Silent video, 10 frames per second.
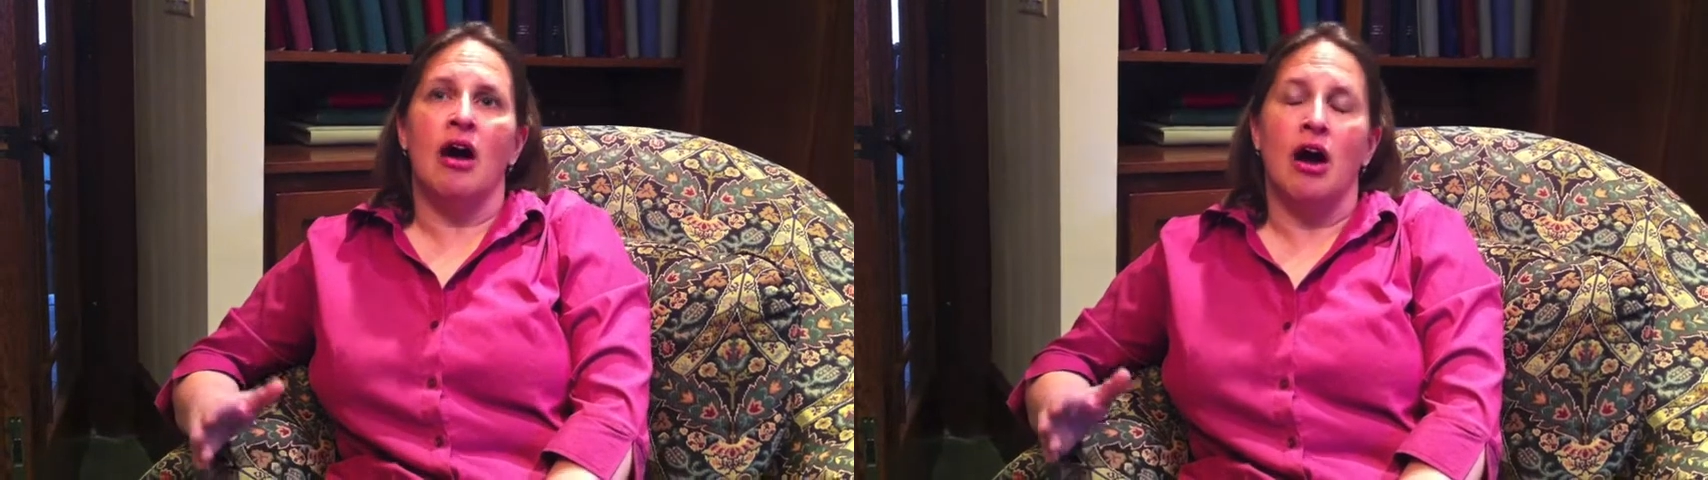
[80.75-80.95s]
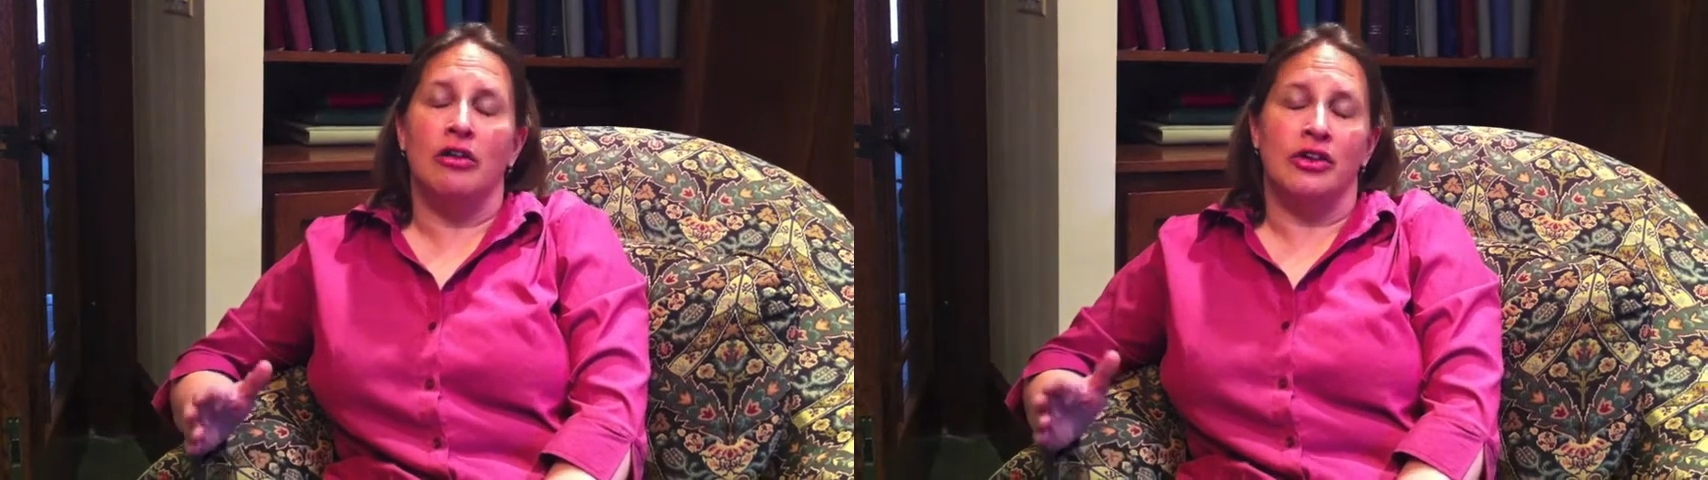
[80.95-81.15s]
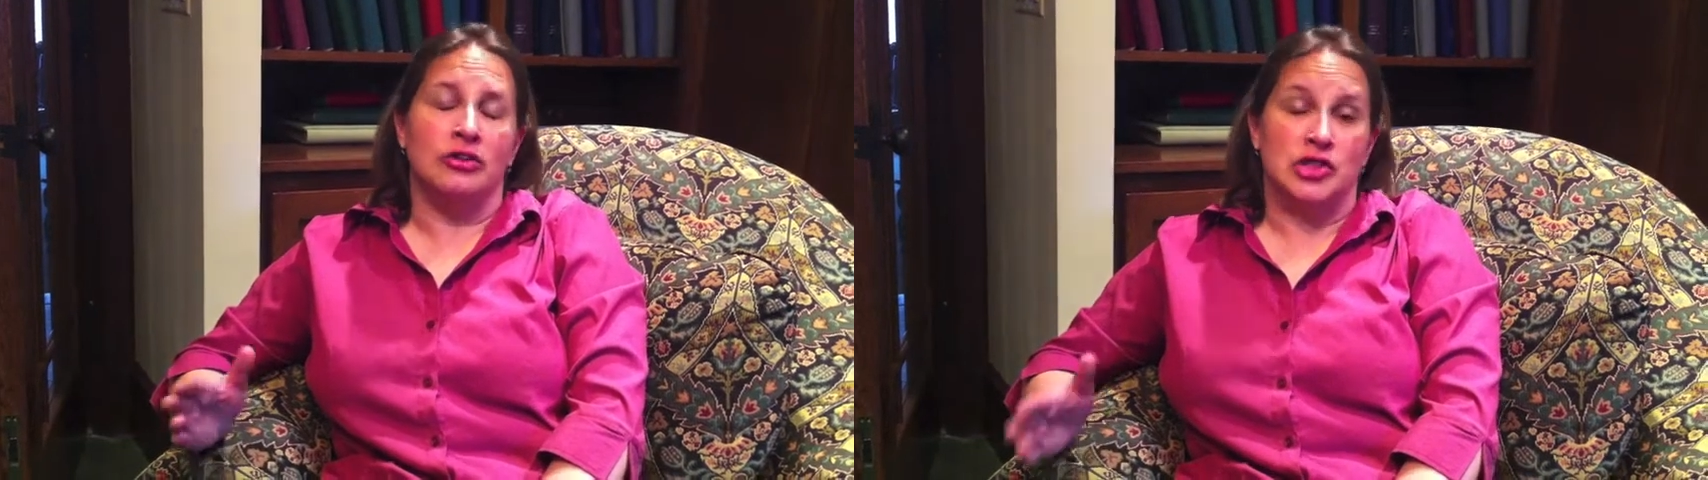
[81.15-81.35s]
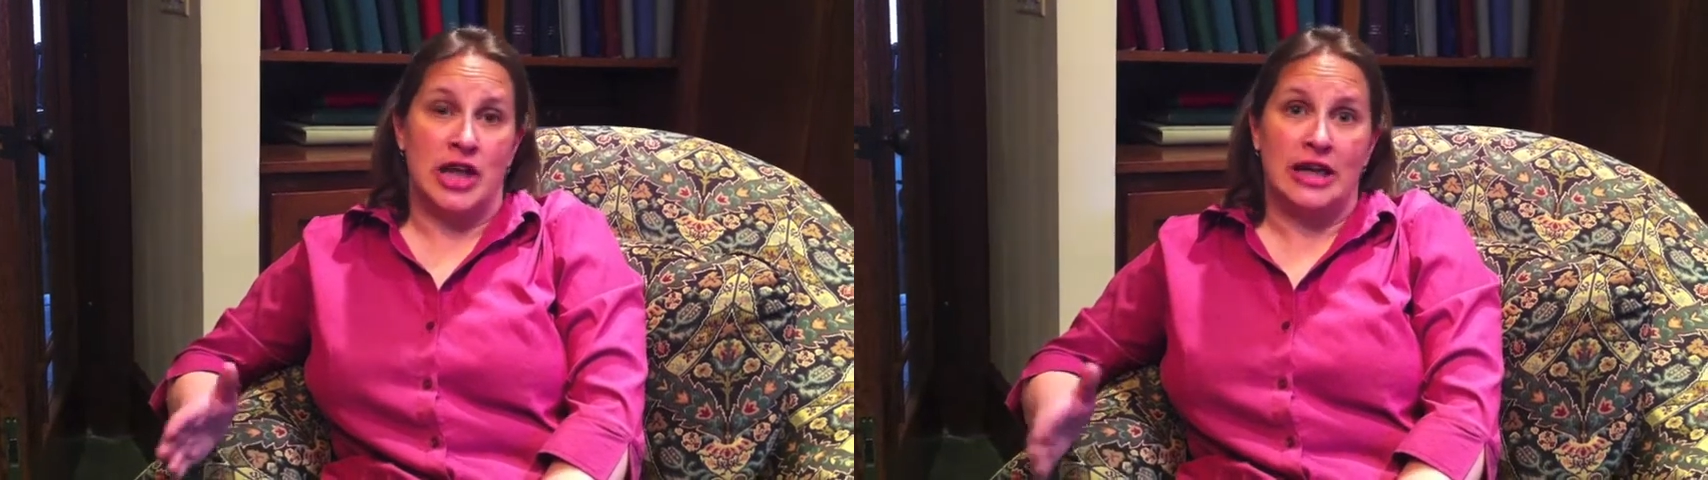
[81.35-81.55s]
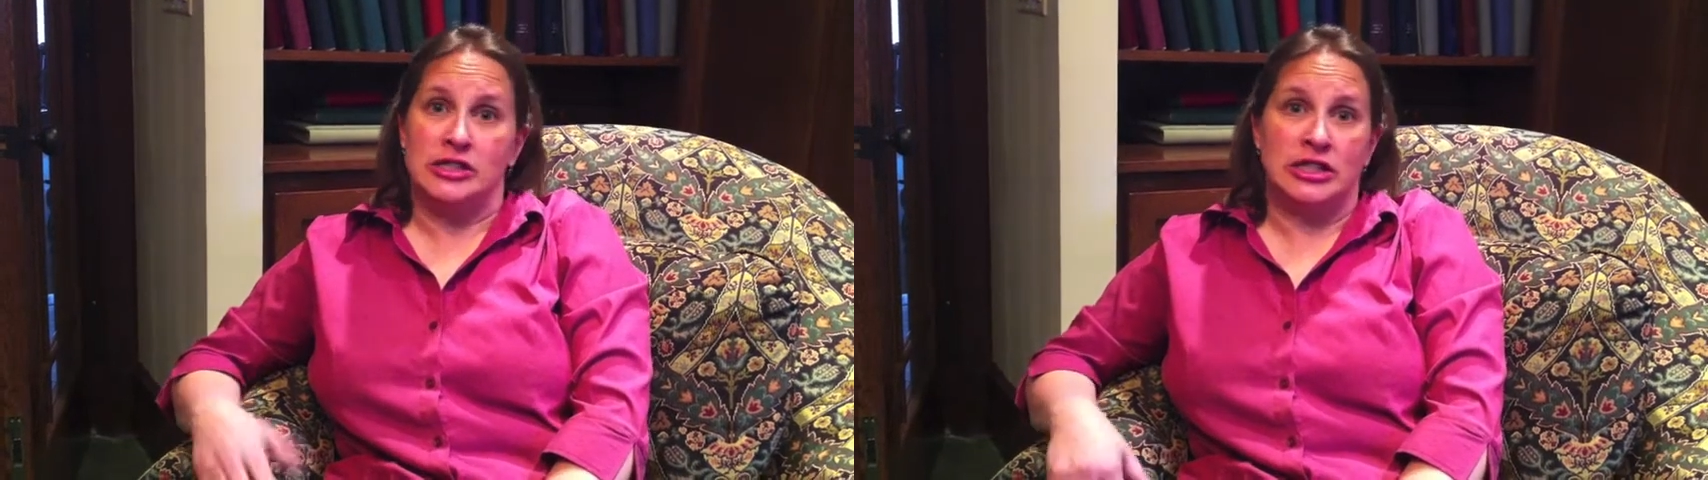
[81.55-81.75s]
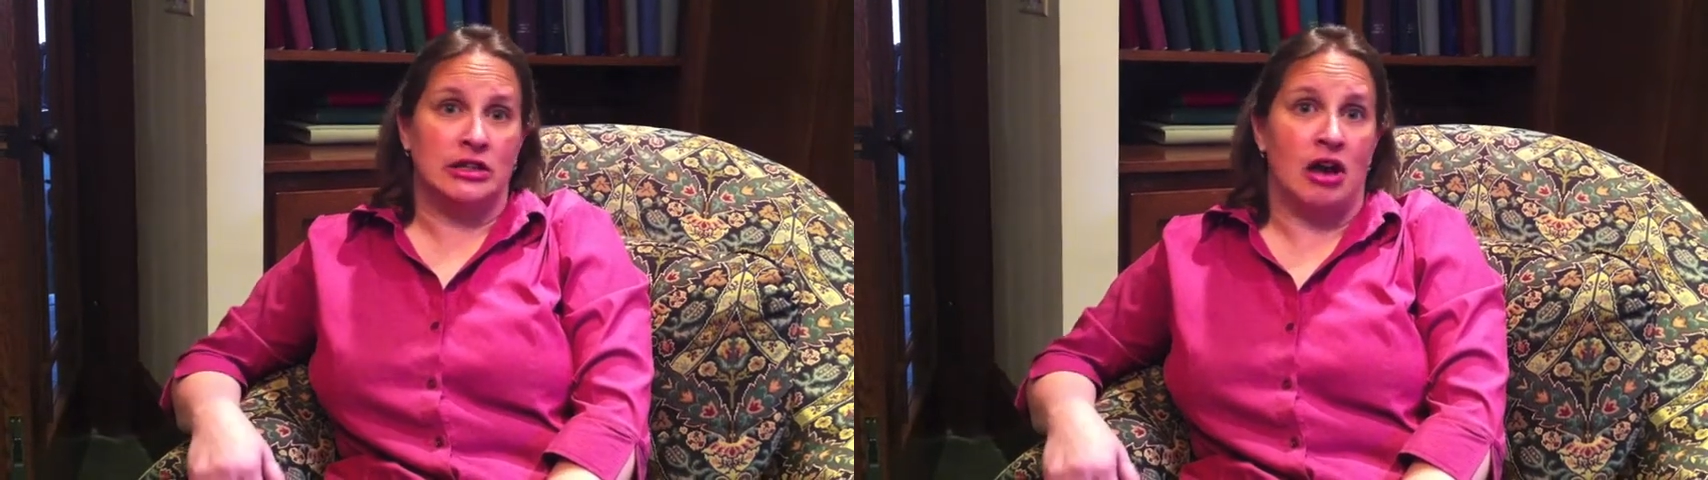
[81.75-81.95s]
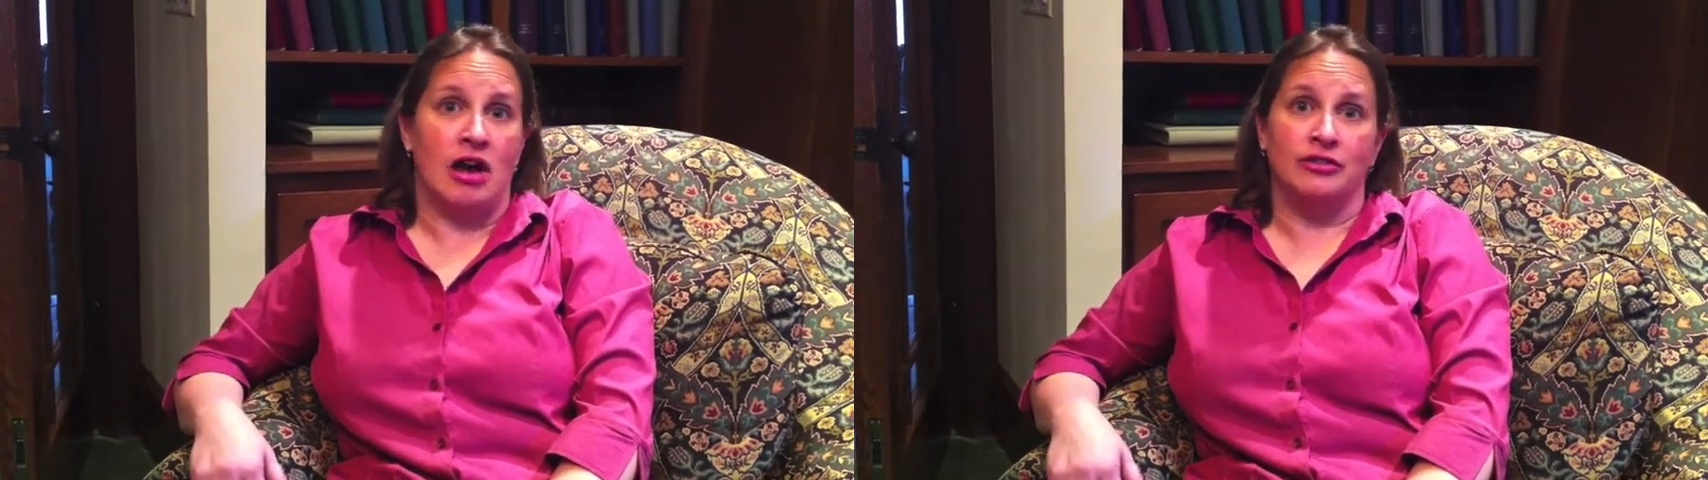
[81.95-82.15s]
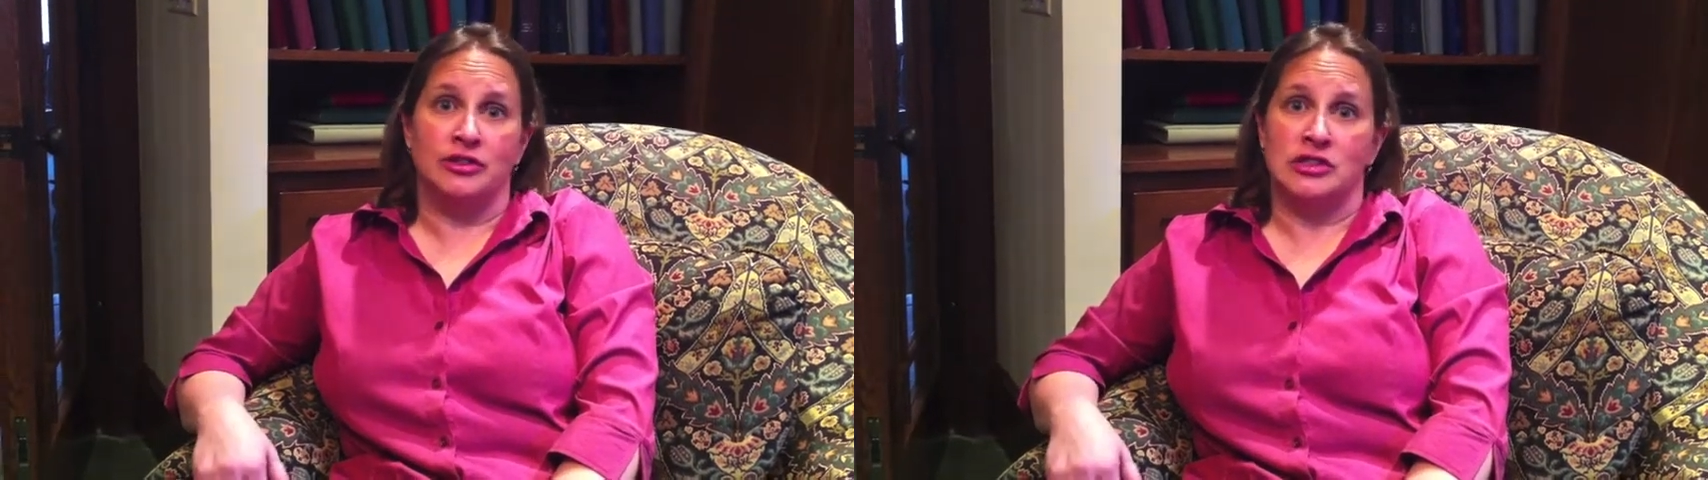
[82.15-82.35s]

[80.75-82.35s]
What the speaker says: Although Jen did offer